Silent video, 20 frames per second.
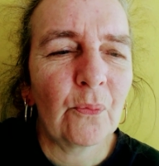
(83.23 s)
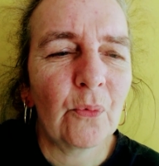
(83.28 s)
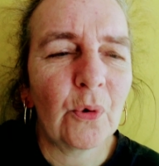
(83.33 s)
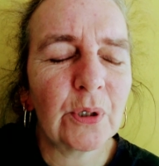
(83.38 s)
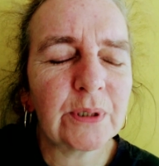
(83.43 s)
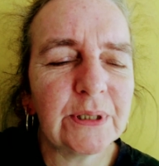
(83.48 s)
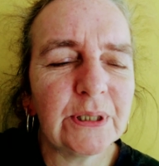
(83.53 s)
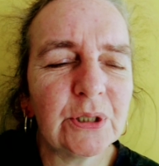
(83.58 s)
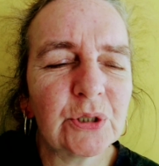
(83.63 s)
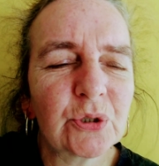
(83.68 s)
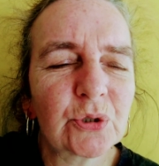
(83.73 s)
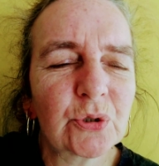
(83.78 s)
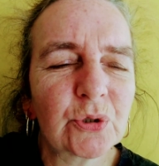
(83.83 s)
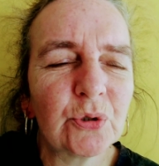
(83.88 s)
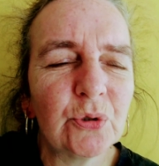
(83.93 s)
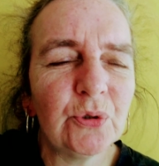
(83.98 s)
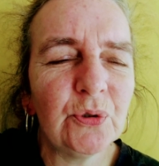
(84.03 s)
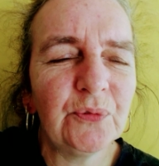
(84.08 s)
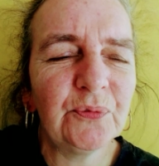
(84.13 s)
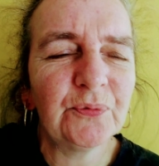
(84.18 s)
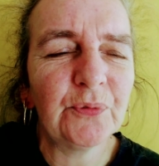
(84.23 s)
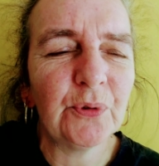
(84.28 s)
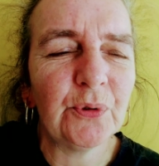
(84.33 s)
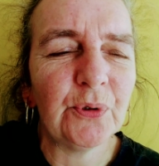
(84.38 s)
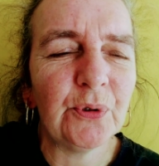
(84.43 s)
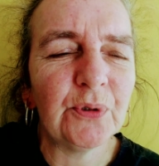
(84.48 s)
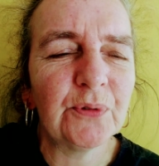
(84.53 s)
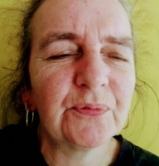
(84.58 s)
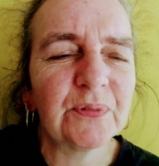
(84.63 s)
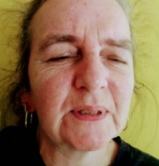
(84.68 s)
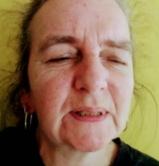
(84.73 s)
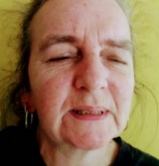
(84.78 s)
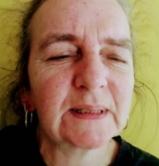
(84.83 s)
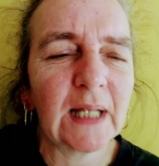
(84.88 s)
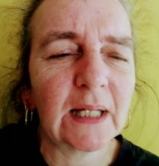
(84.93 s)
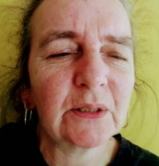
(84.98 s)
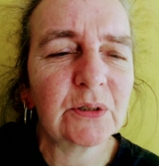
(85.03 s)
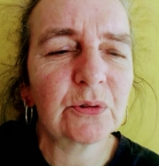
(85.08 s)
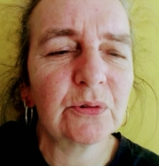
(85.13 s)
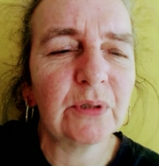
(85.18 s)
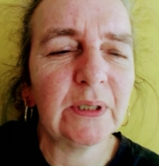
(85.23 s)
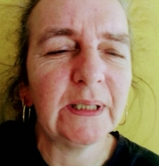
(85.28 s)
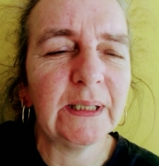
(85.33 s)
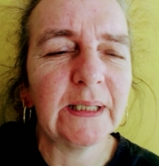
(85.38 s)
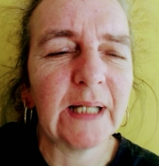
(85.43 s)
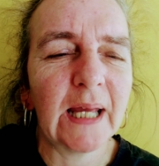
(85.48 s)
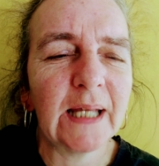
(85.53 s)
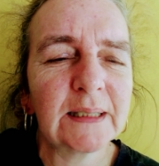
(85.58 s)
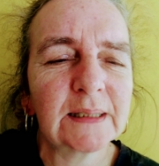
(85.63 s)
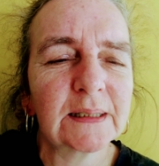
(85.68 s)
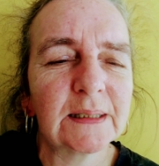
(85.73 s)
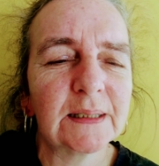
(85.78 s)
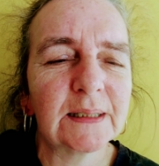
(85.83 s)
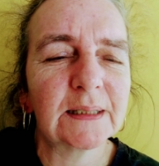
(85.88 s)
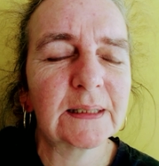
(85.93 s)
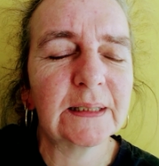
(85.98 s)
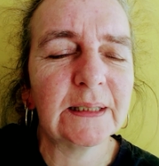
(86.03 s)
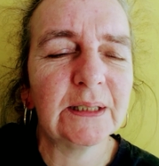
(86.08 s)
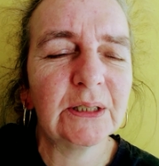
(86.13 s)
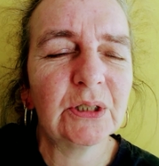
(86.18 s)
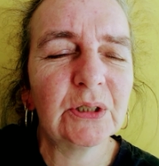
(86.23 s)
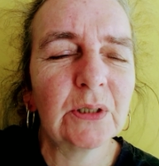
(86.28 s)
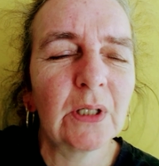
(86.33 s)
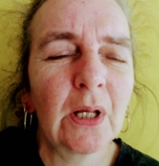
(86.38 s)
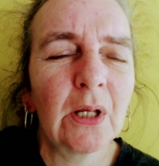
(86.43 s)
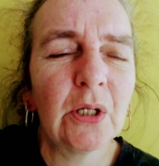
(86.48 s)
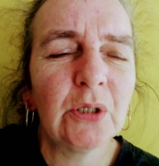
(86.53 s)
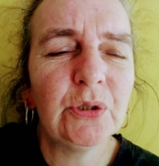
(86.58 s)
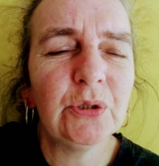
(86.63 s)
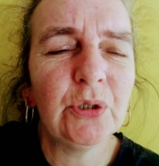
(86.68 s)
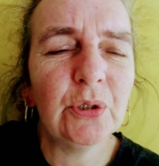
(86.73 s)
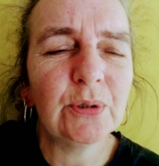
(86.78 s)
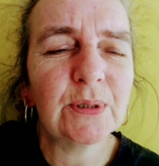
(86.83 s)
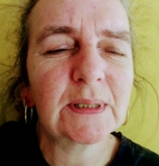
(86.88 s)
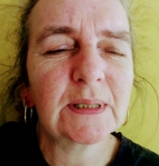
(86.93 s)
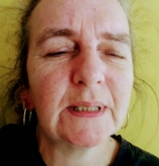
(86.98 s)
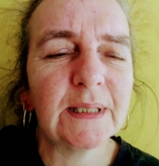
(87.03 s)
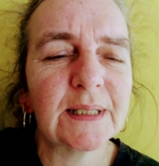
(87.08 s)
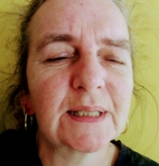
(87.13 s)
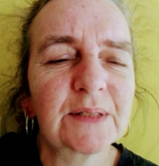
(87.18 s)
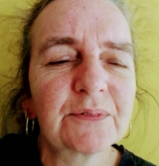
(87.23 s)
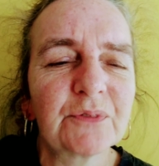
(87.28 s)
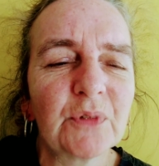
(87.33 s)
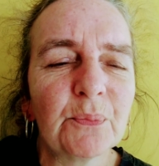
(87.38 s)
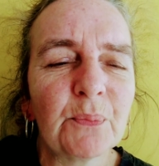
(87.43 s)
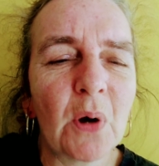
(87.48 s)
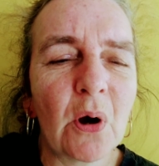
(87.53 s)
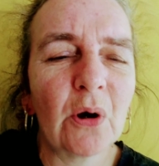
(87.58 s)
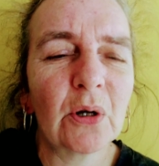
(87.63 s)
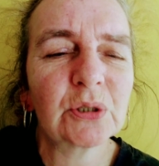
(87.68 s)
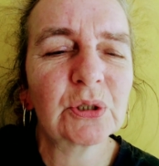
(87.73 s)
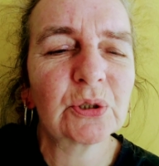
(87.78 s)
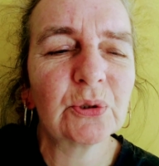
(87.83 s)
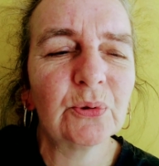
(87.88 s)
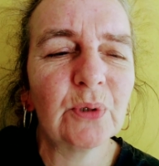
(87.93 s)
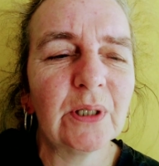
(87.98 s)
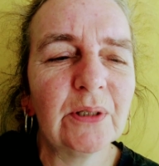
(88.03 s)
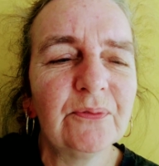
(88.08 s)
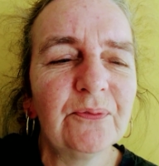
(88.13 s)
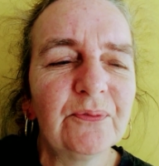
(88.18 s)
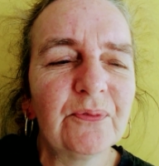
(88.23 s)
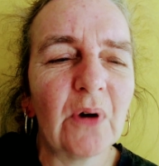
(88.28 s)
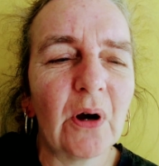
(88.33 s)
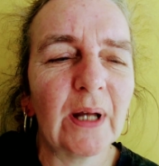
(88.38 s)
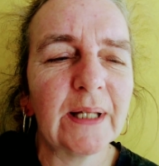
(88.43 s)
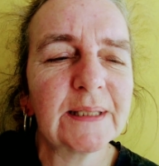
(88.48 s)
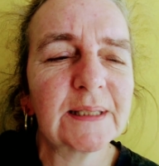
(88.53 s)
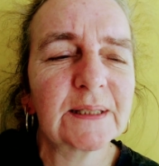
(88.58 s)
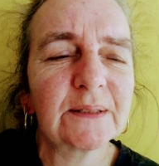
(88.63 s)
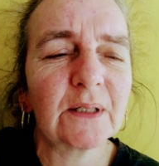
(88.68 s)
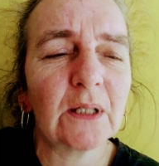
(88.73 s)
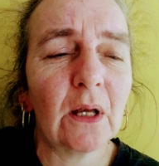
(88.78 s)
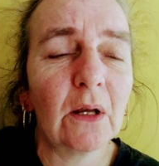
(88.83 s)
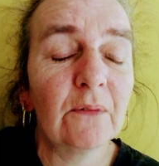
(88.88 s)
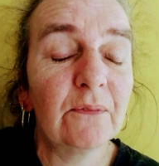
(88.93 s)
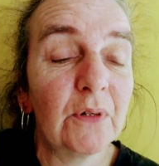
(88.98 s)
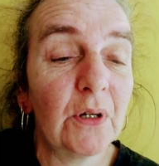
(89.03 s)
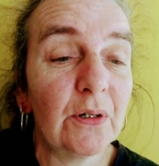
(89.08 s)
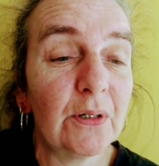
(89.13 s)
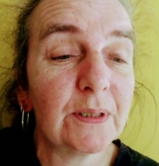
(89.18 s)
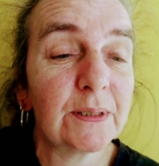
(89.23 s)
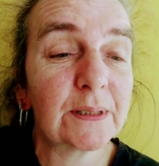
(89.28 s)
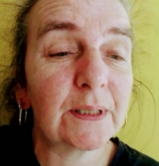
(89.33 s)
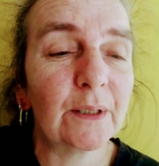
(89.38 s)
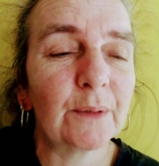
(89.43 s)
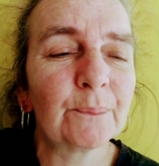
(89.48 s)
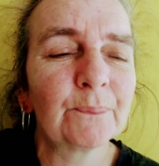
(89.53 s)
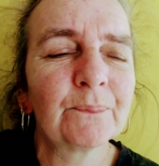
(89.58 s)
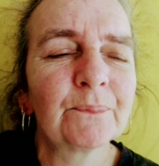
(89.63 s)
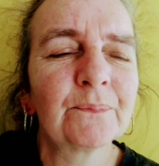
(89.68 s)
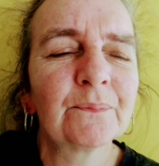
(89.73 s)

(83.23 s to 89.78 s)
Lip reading: "What is true food for Saturnine essence is useless for martial and vice versa.